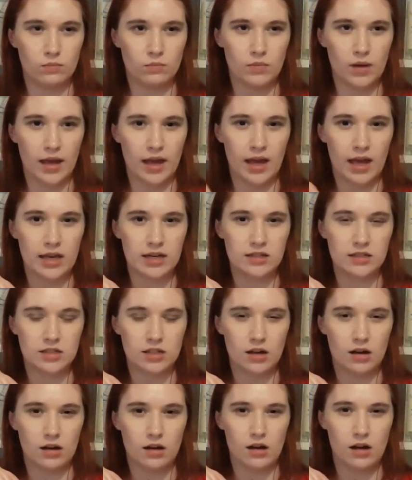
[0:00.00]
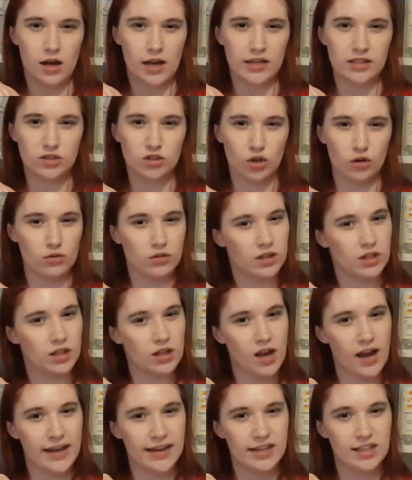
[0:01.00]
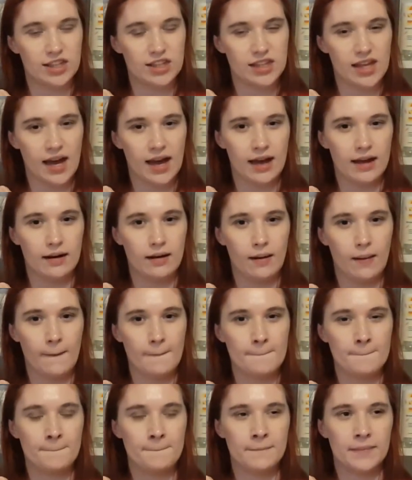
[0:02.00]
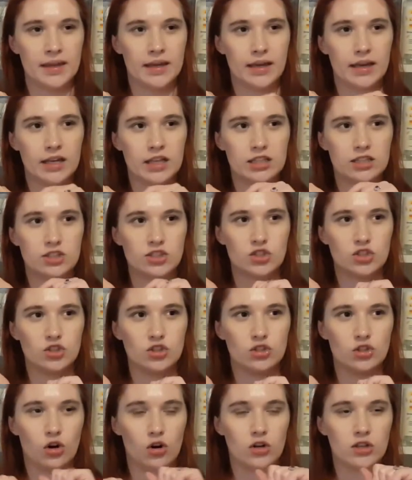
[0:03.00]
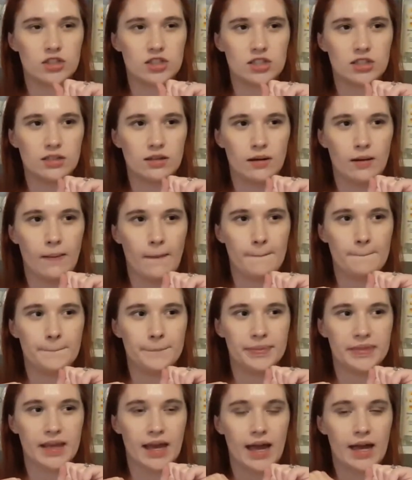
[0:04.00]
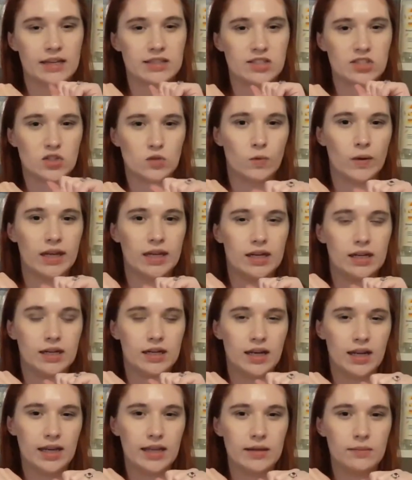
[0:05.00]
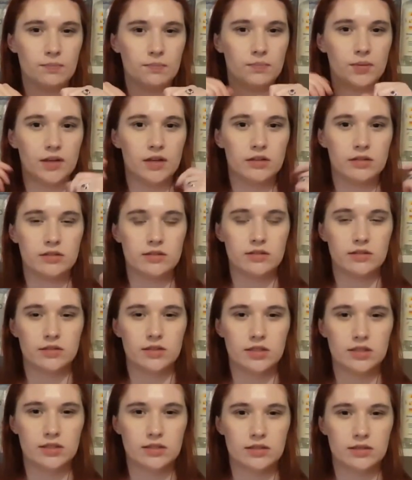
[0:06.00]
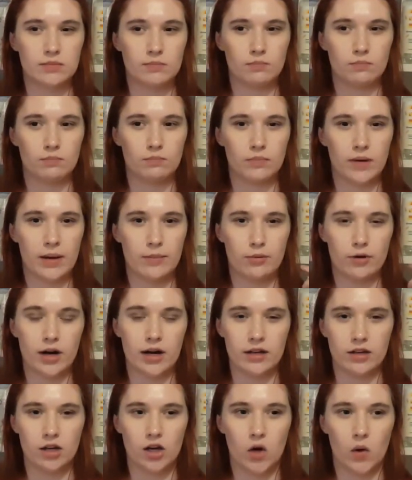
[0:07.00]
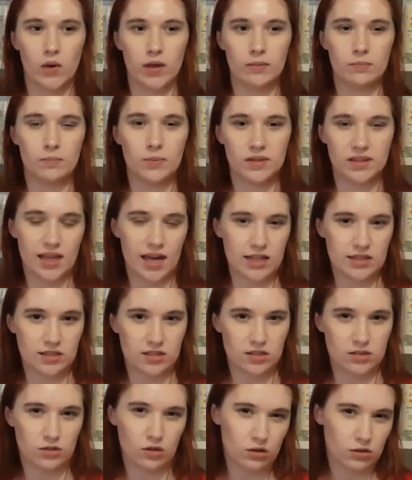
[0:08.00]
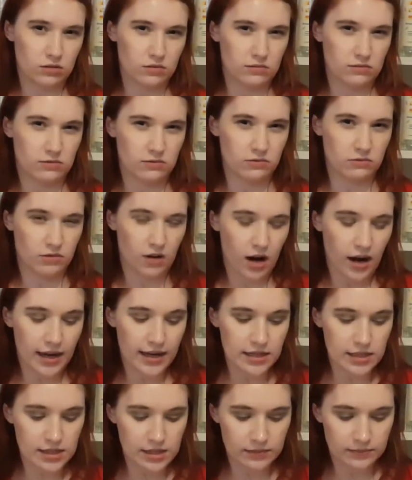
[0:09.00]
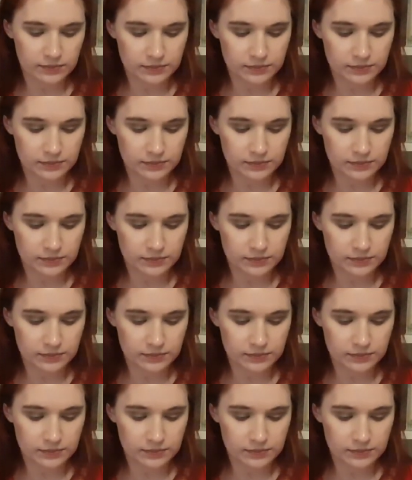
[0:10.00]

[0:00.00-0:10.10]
And I don't like that it's not as sweet neat, because it's my brain going, but that's not right.